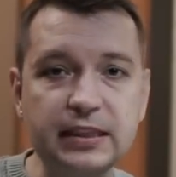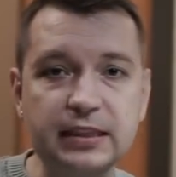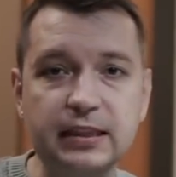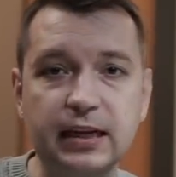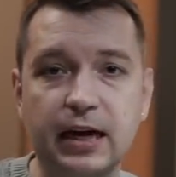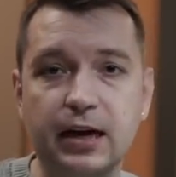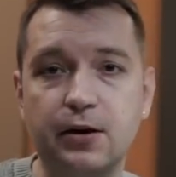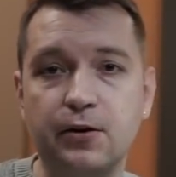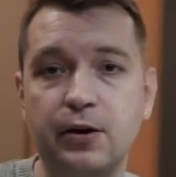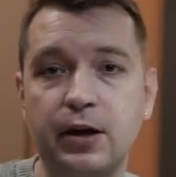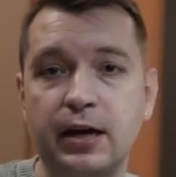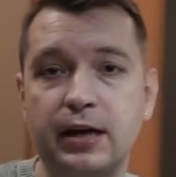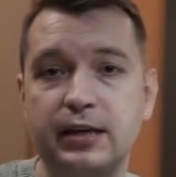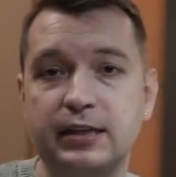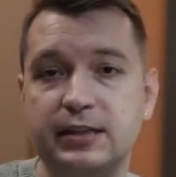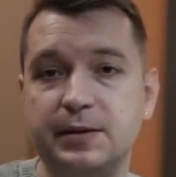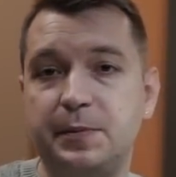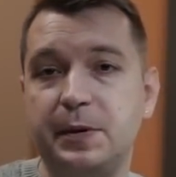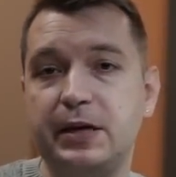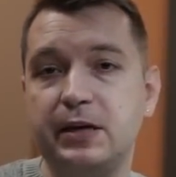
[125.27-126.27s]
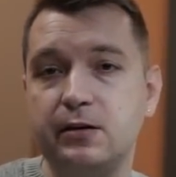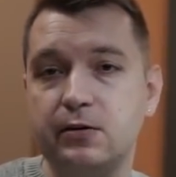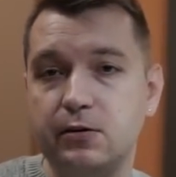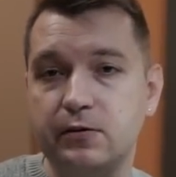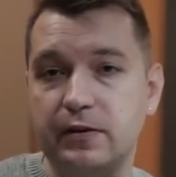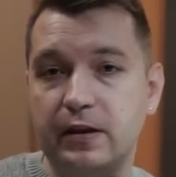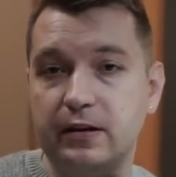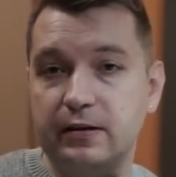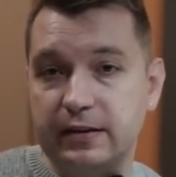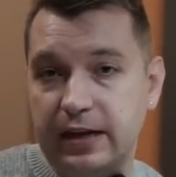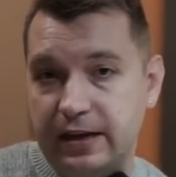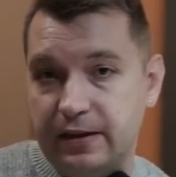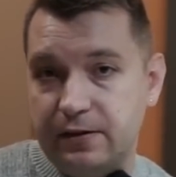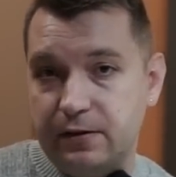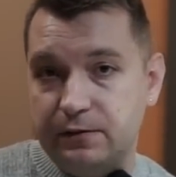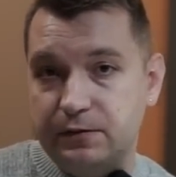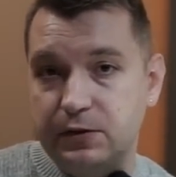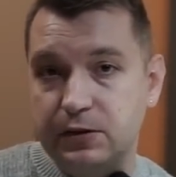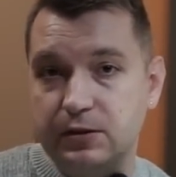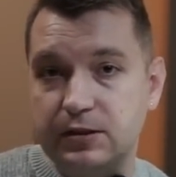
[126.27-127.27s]
Now, depending on the
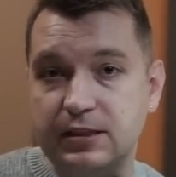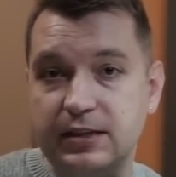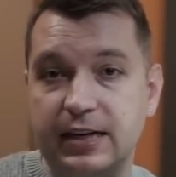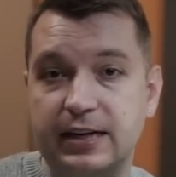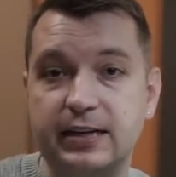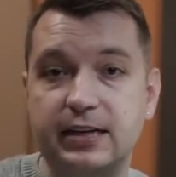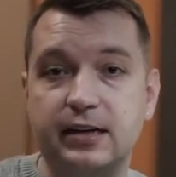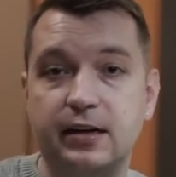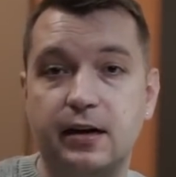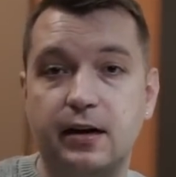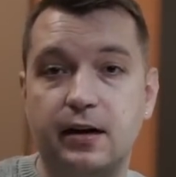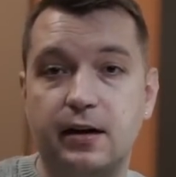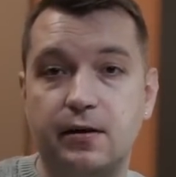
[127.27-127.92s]
length of your study,